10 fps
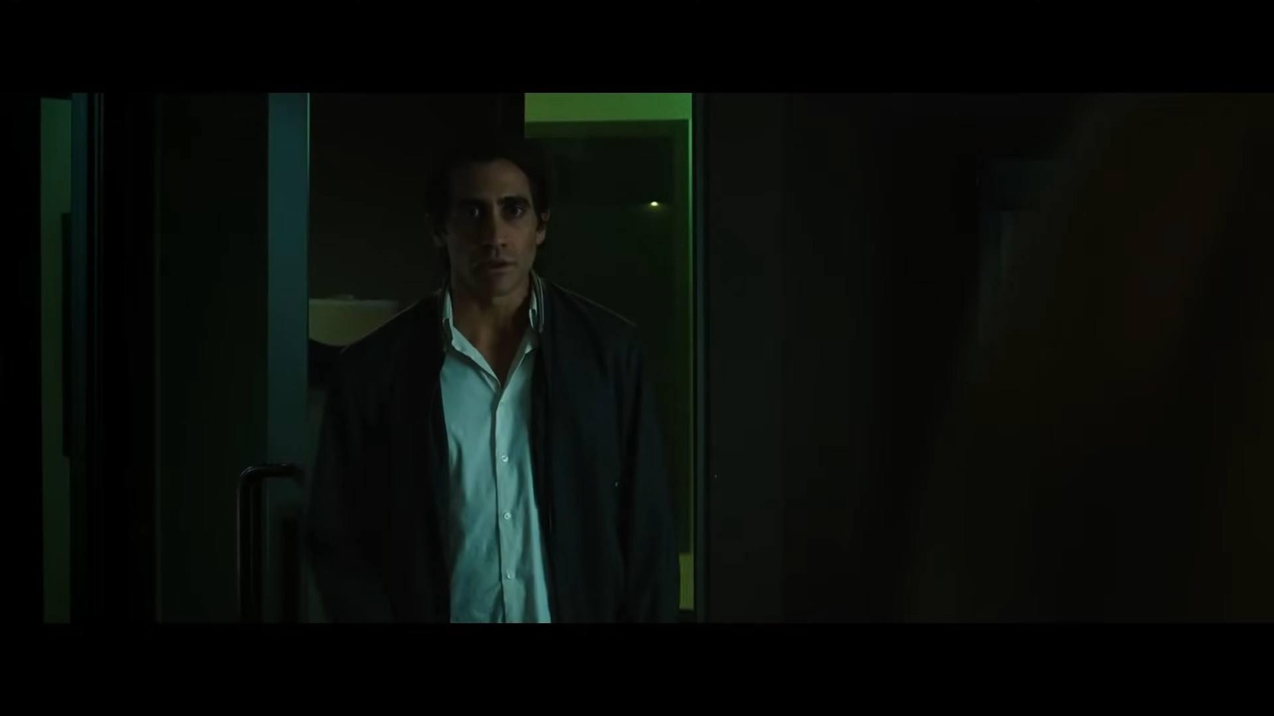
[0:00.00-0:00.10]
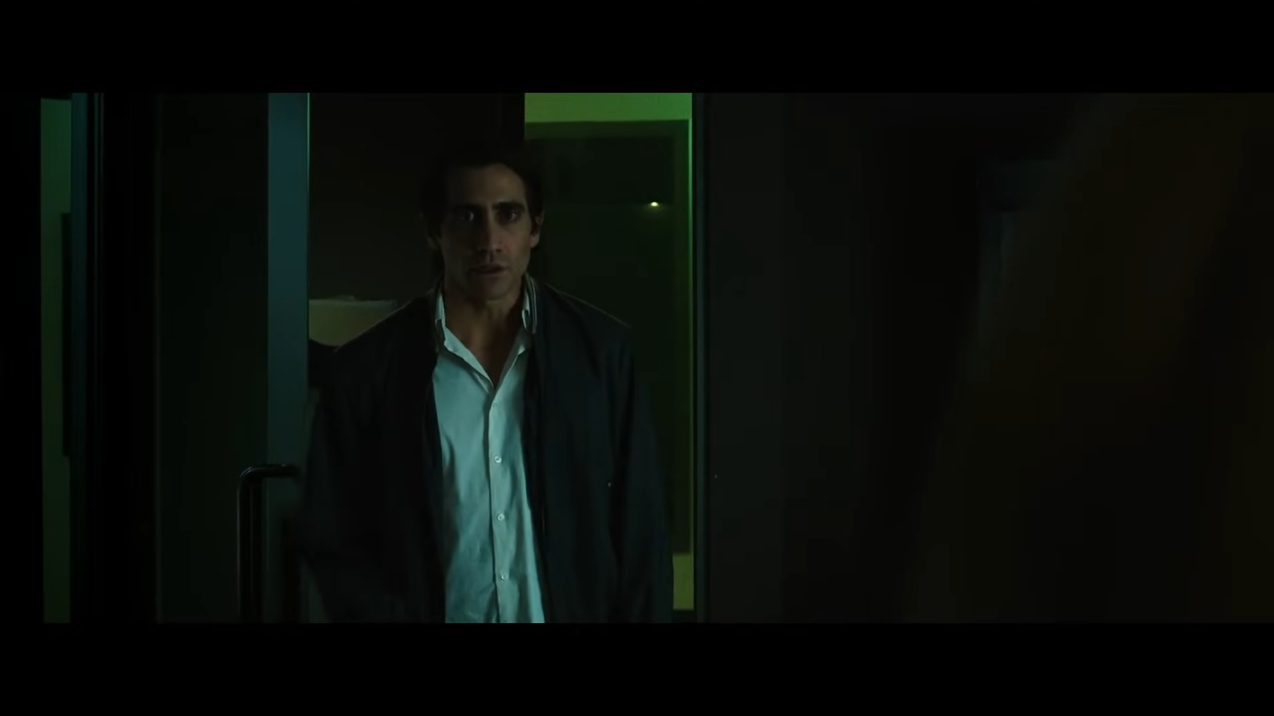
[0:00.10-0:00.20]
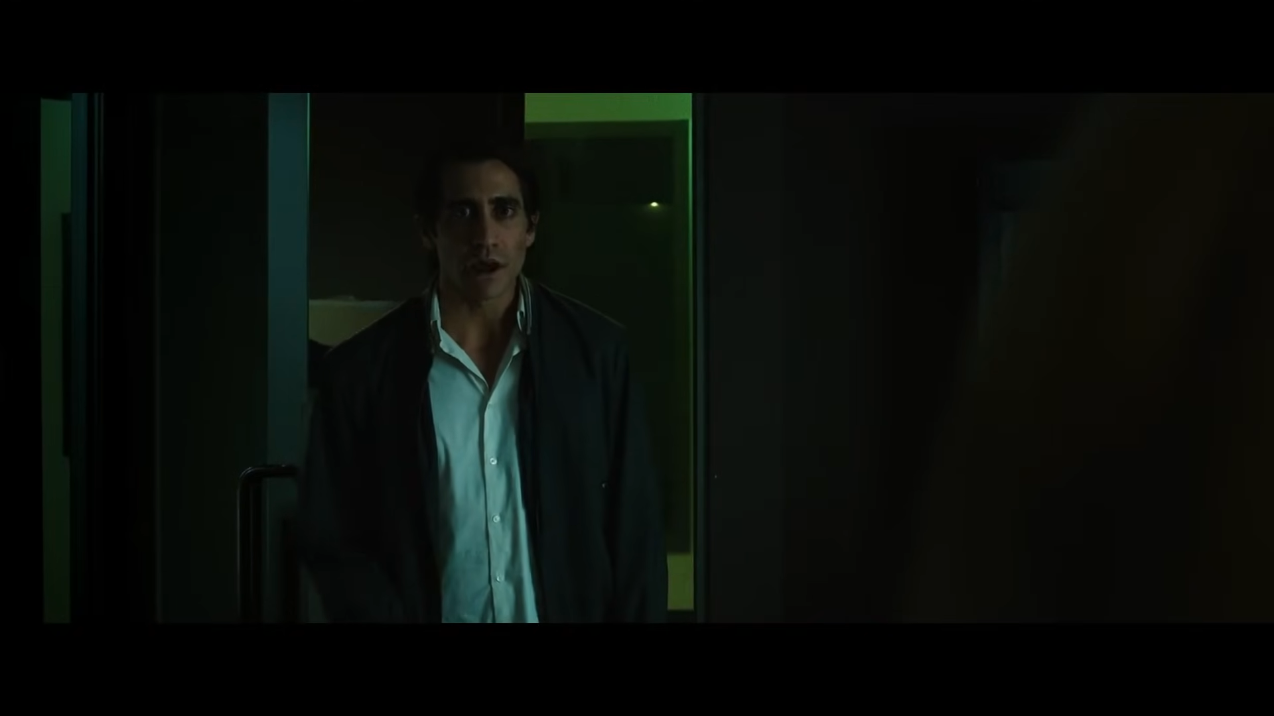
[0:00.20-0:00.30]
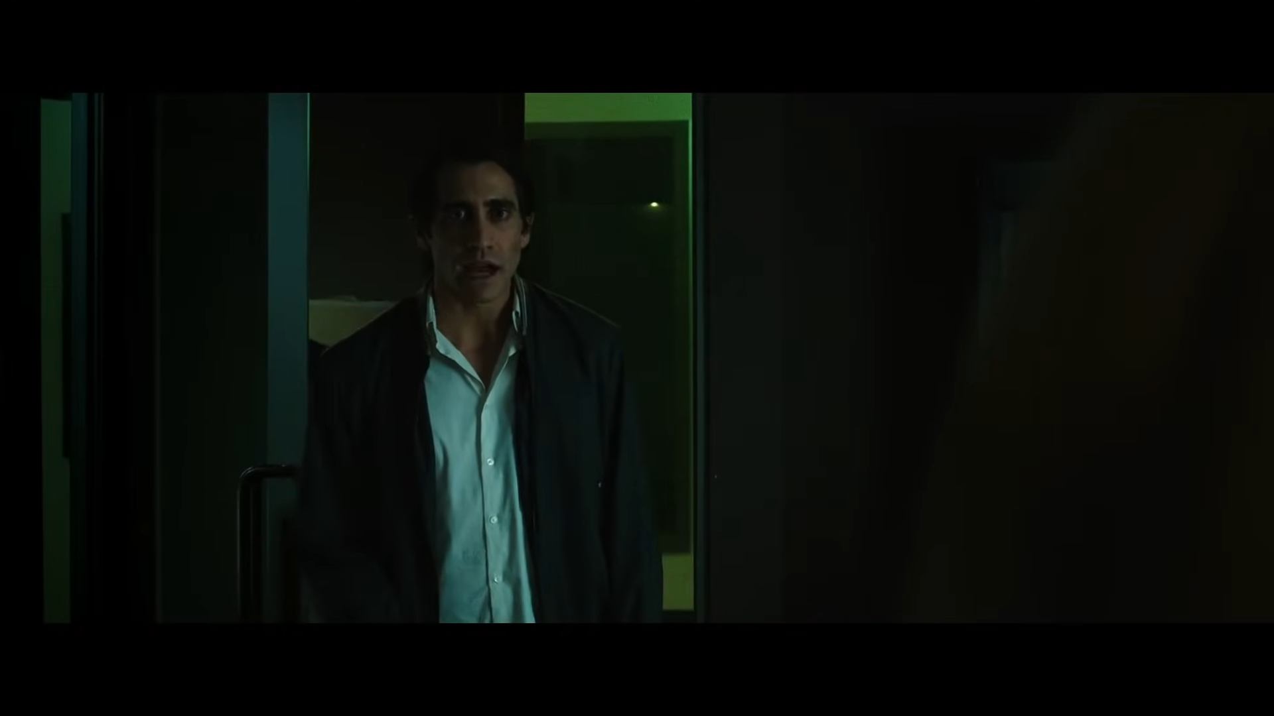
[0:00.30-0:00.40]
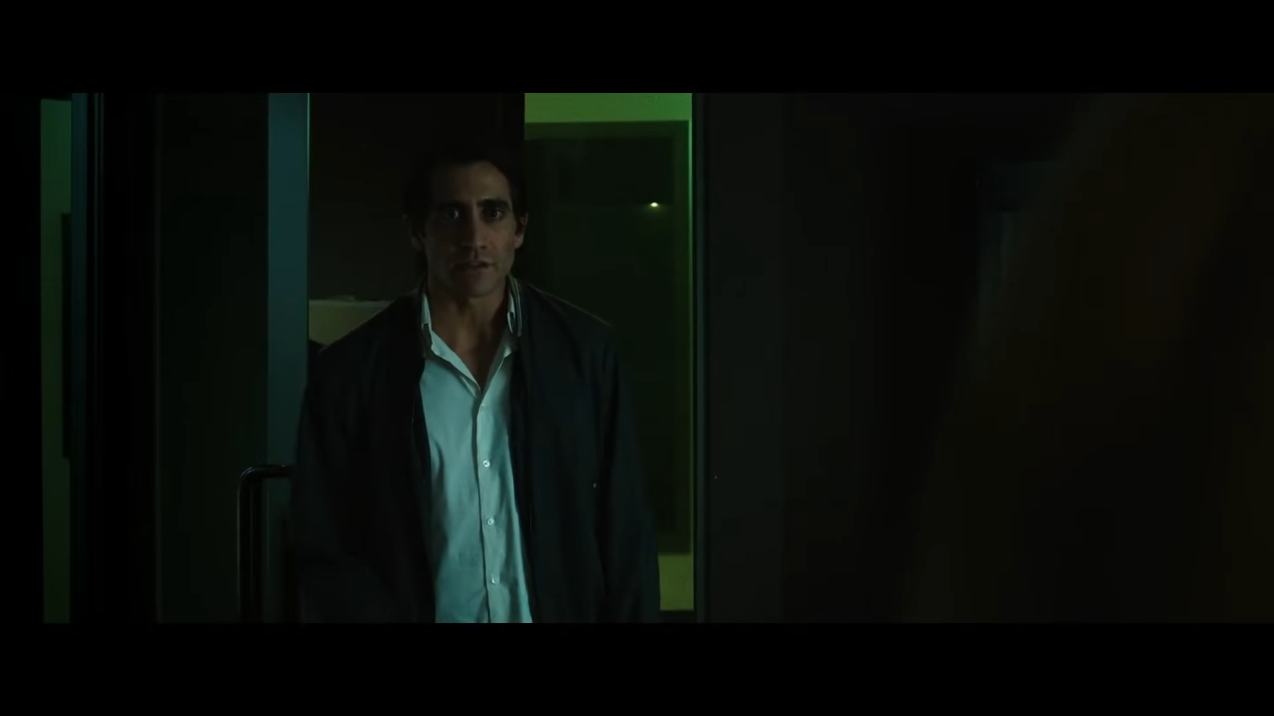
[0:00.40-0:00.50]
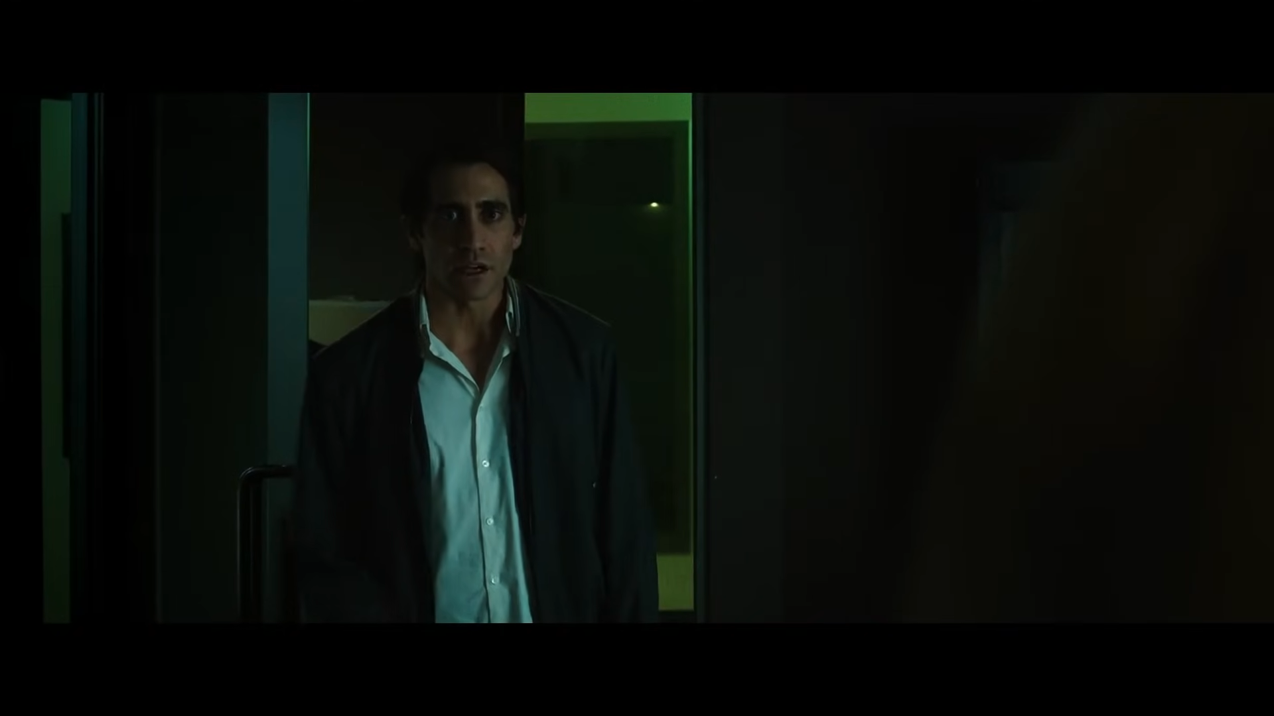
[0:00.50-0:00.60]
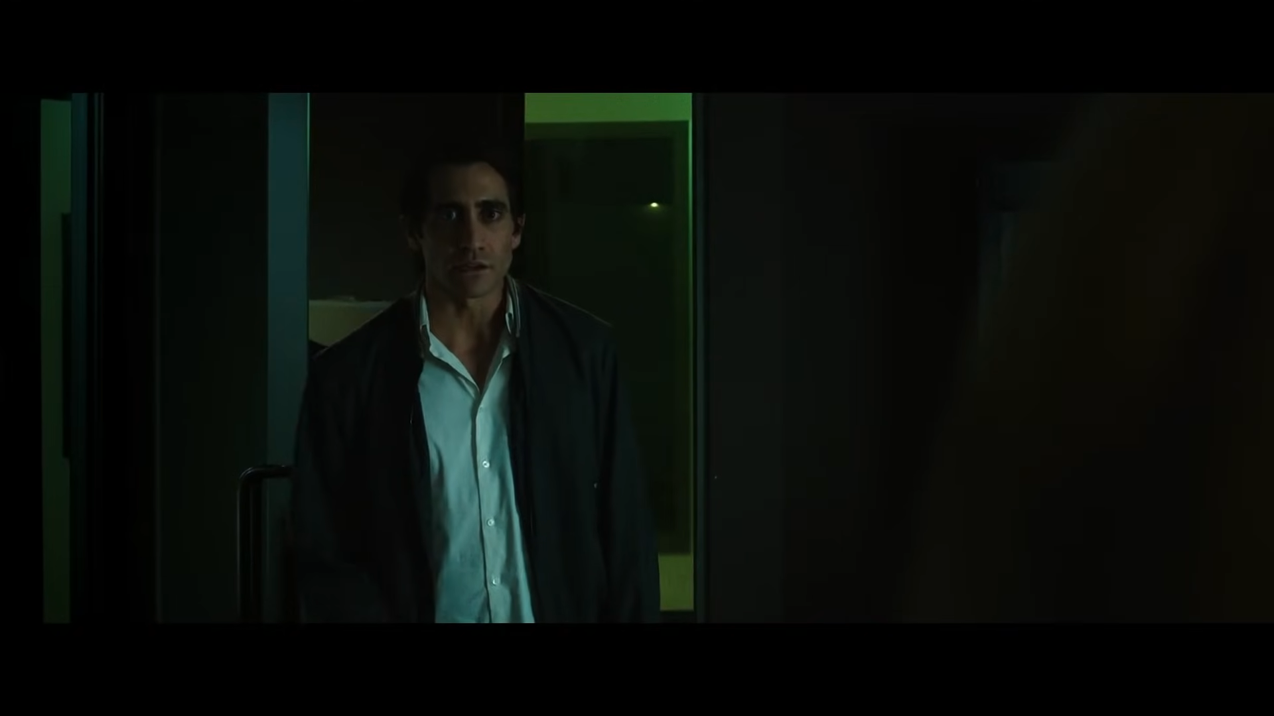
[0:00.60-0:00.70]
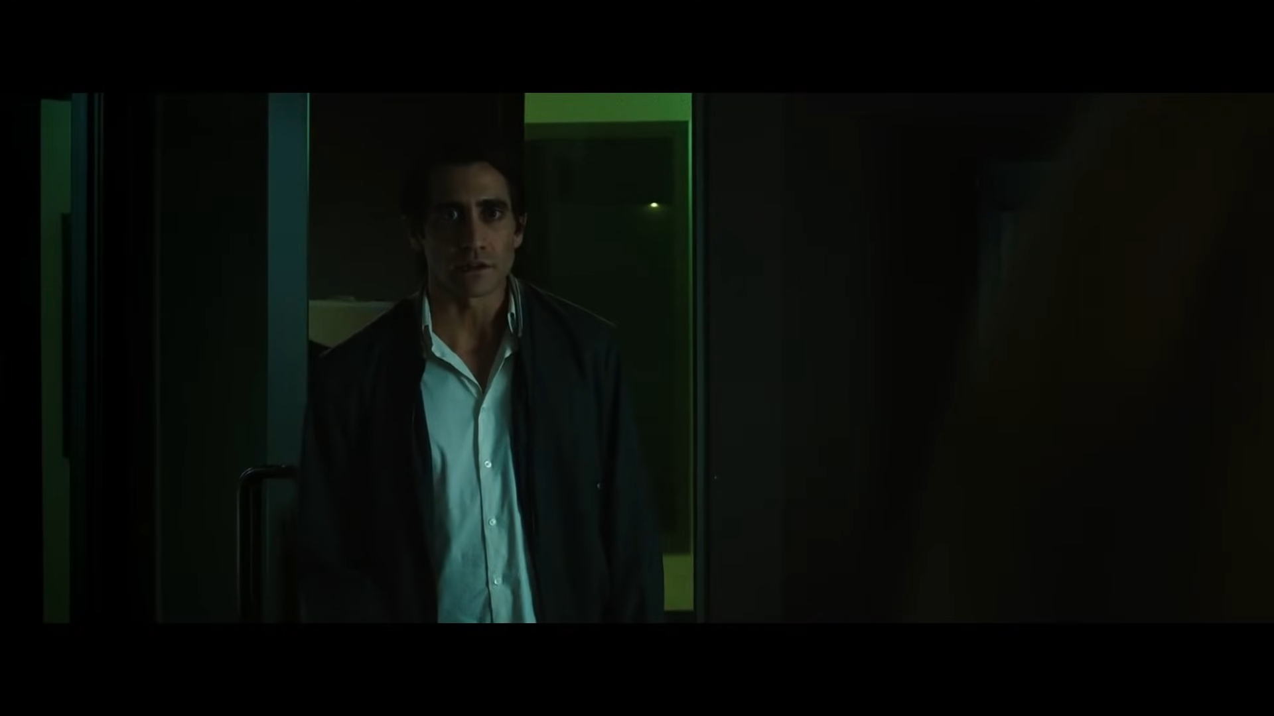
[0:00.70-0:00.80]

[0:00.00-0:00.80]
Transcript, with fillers: but you have to